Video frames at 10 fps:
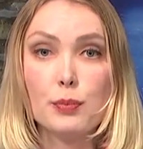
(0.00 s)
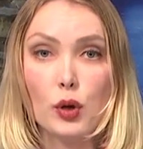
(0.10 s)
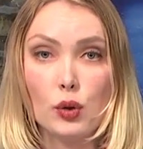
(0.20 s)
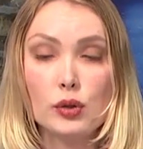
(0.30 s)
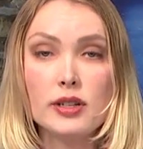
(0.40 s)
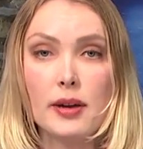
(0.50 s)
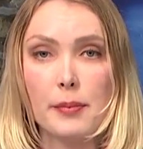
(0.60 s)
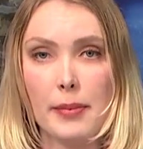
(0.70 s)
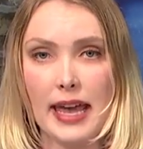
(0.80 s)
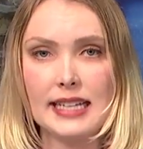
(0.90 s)
pulled a
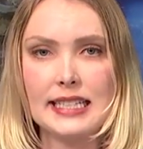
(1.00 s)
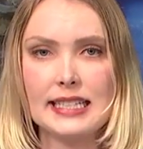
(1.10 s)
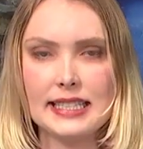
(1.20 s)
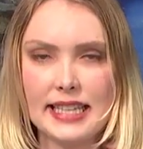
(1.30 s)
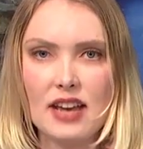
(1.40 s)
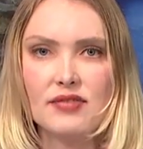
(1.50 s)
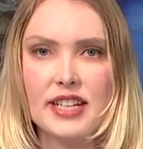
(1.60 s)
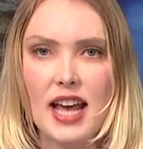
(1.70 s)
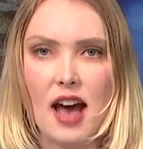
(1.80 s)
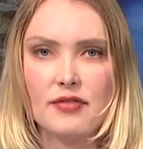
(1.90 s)
man to
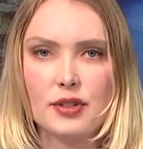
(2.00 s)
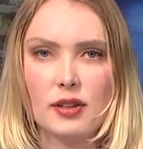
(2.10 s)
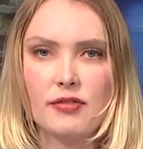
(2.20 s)
safety after a